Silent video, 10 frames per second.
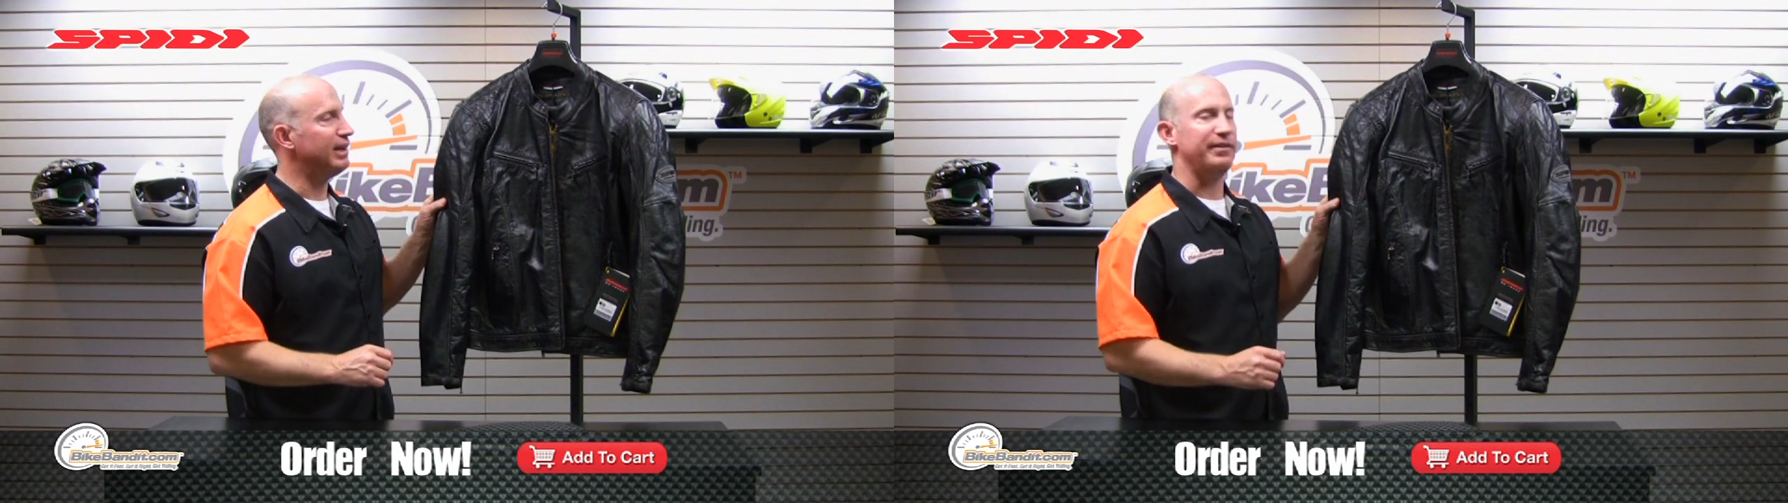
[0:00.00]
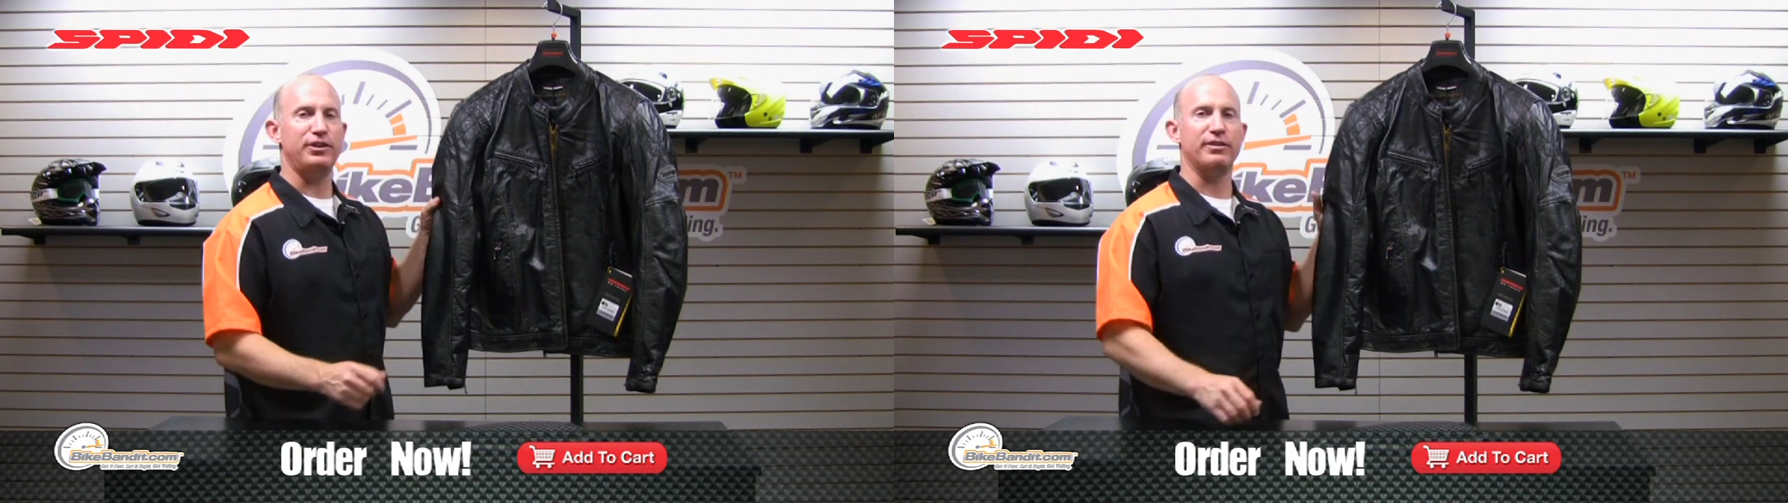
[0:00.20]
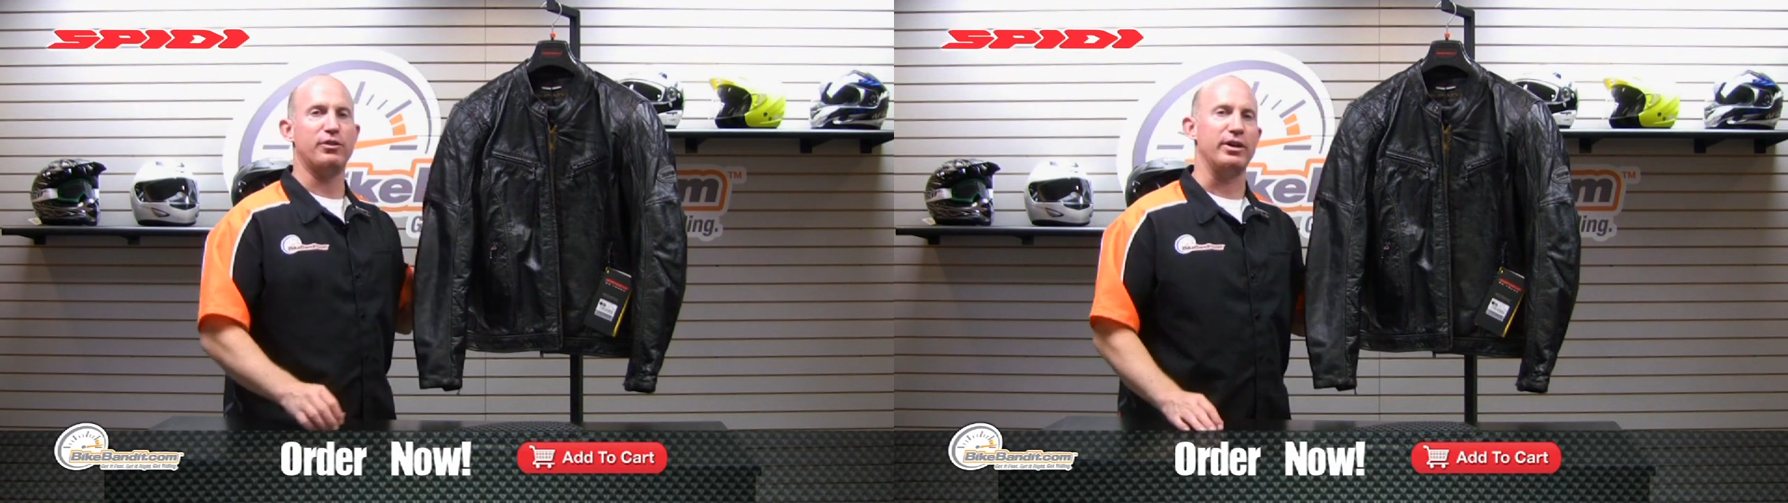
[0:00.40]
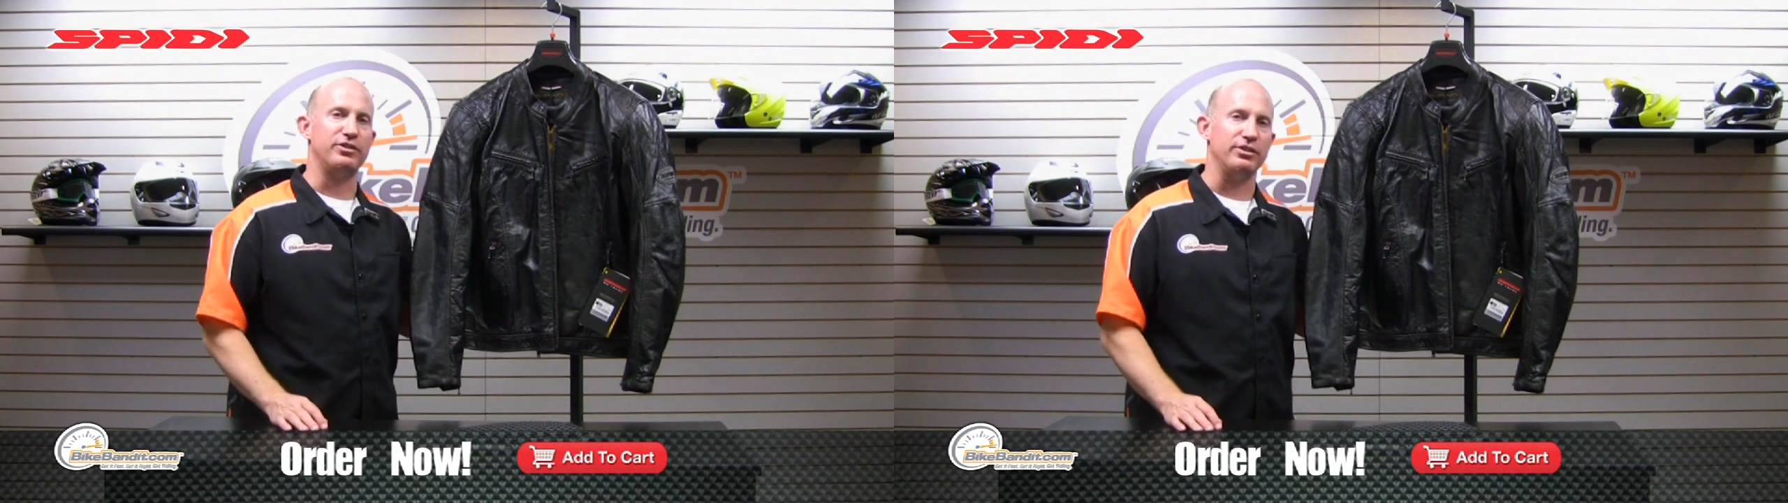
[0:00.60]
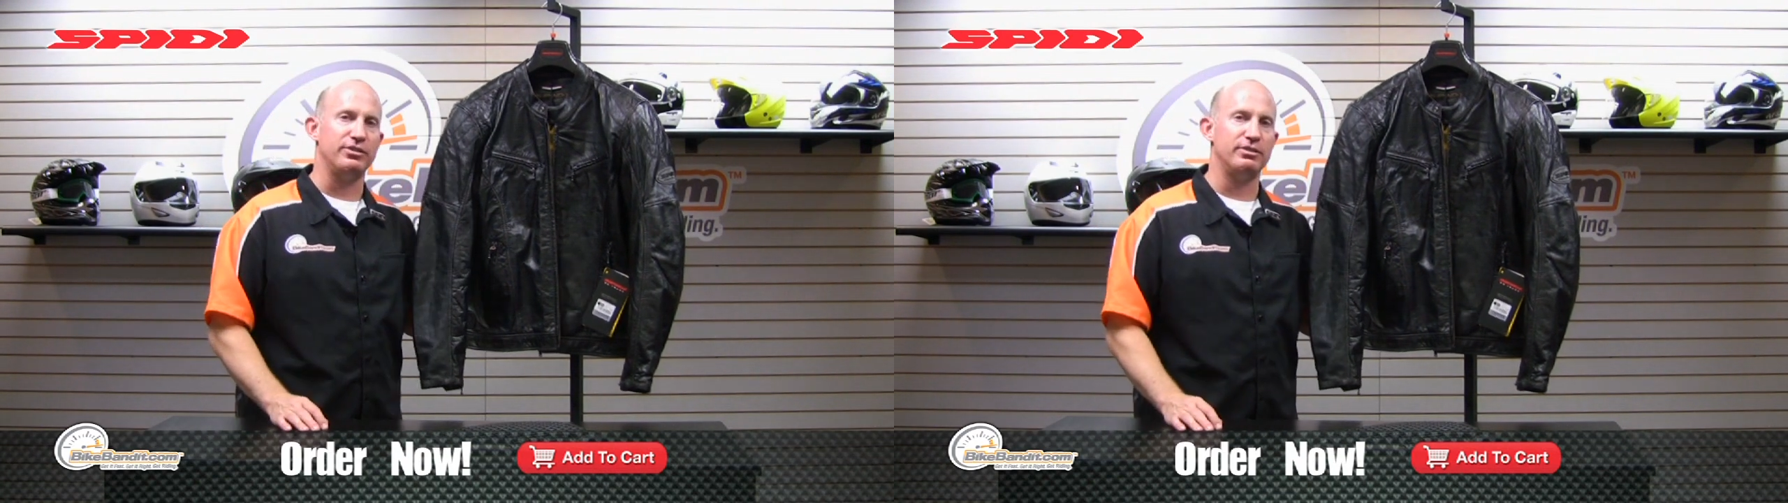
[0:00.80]
If you have
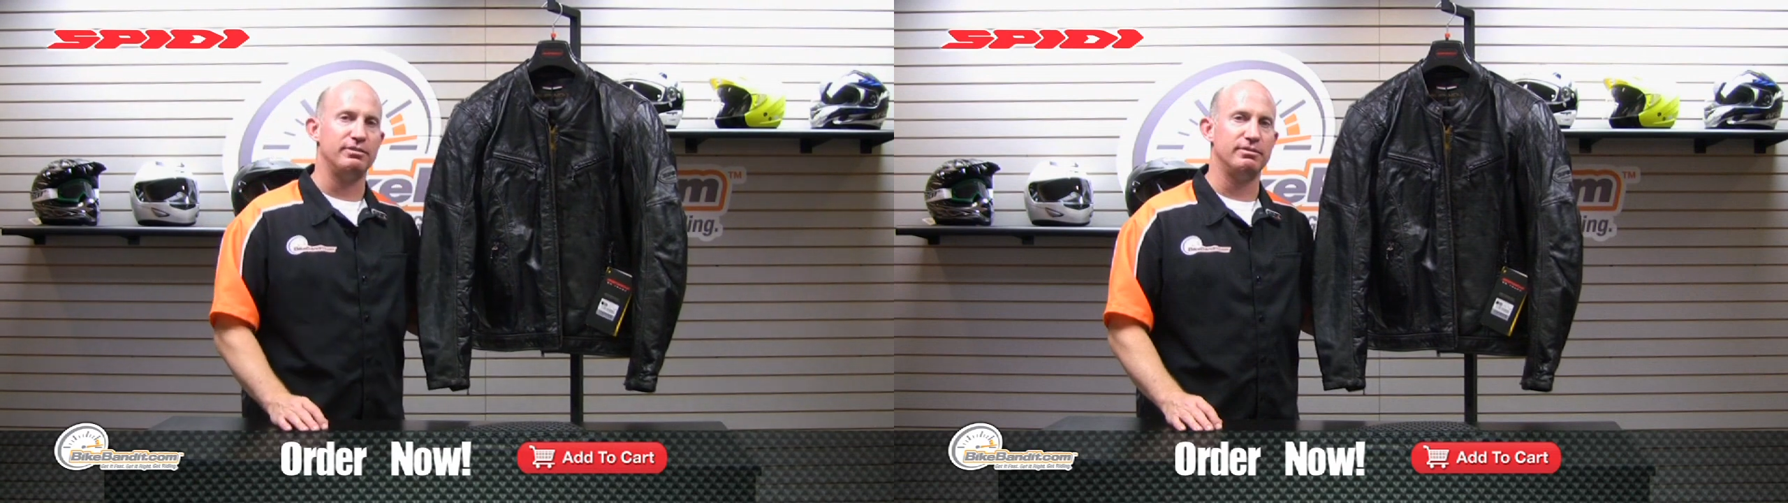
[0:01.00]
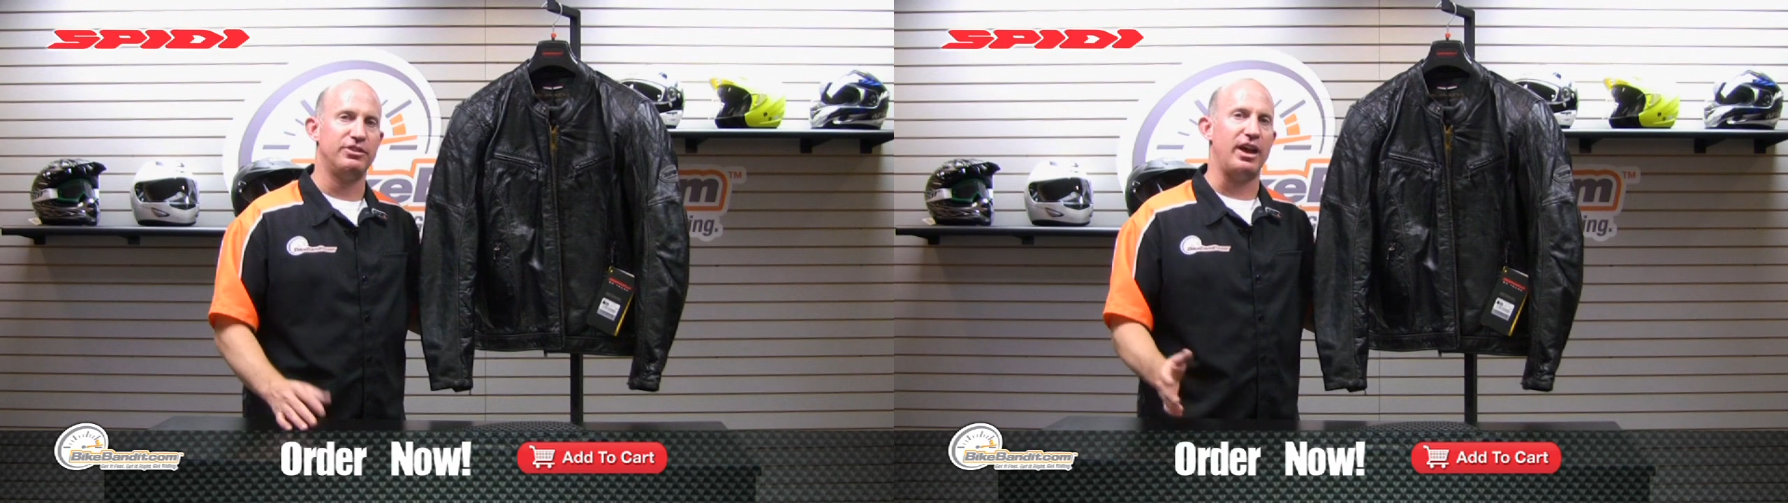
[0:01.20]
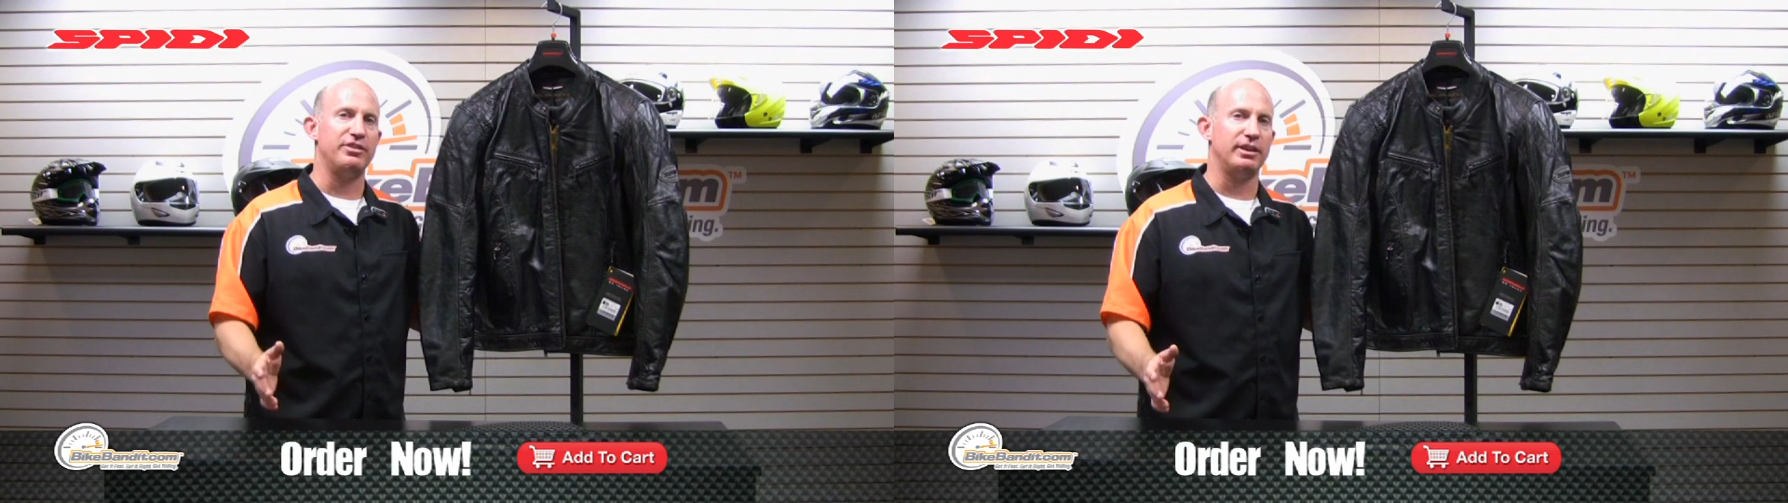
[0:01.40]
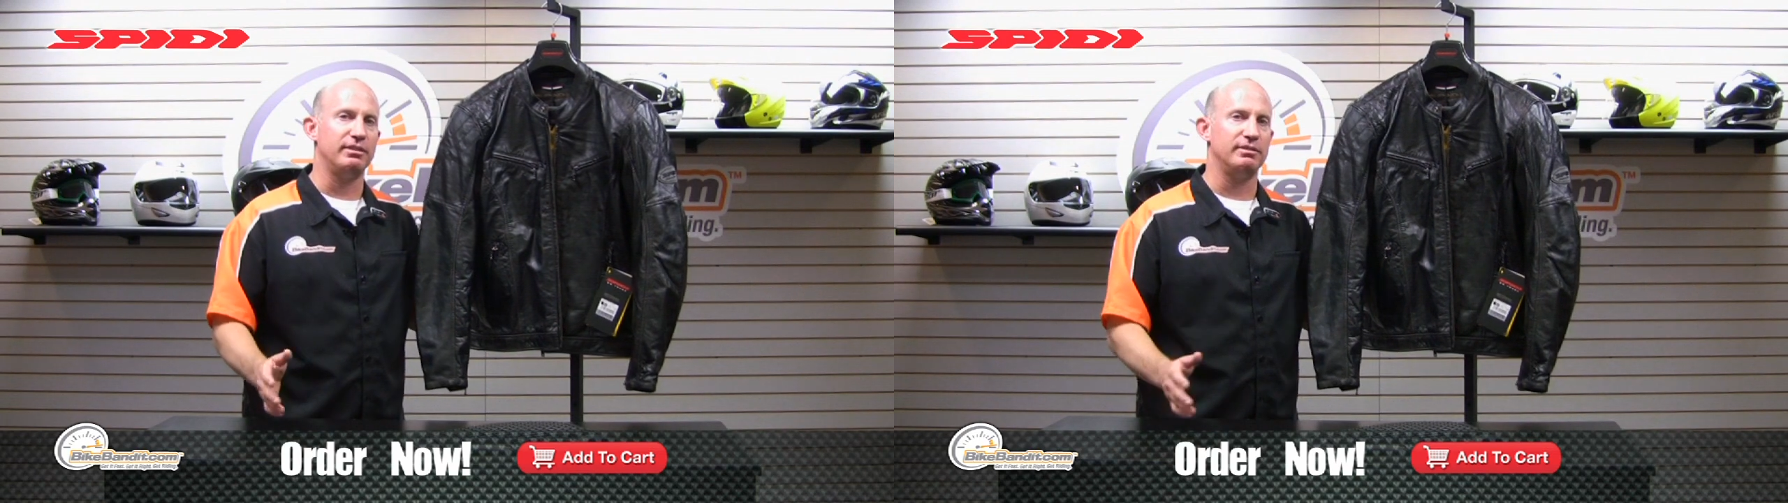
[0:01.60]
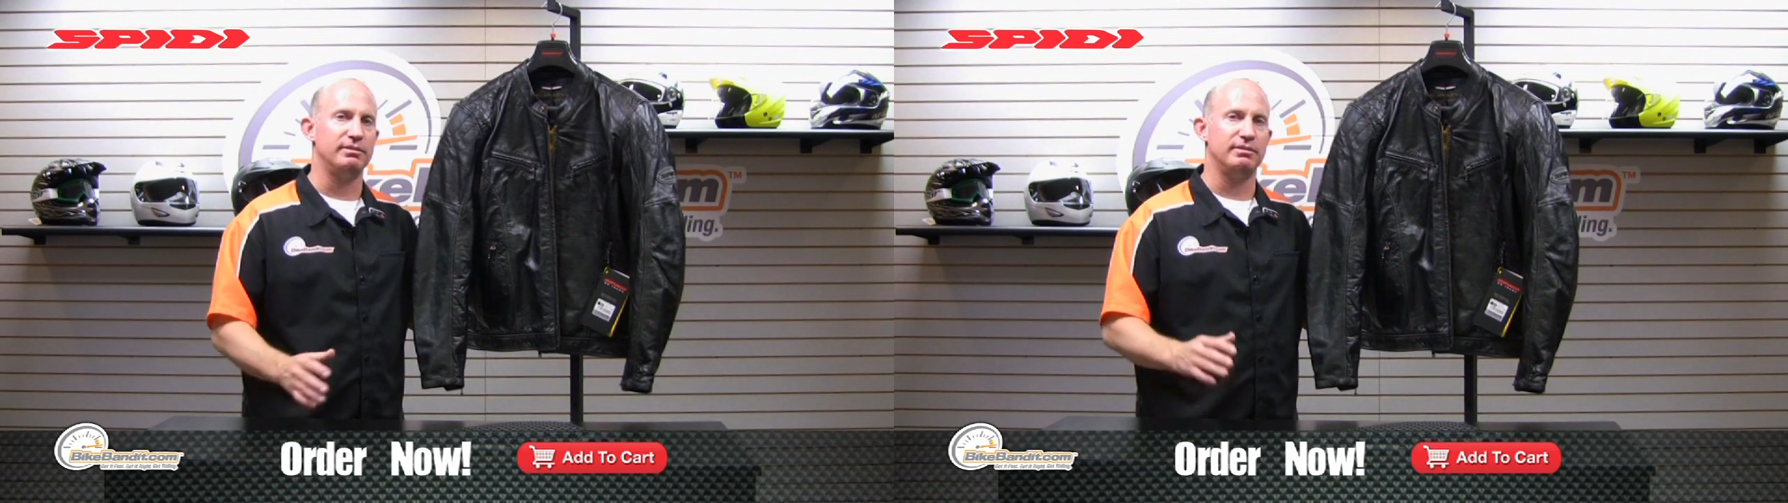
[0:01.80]
questions, sizing,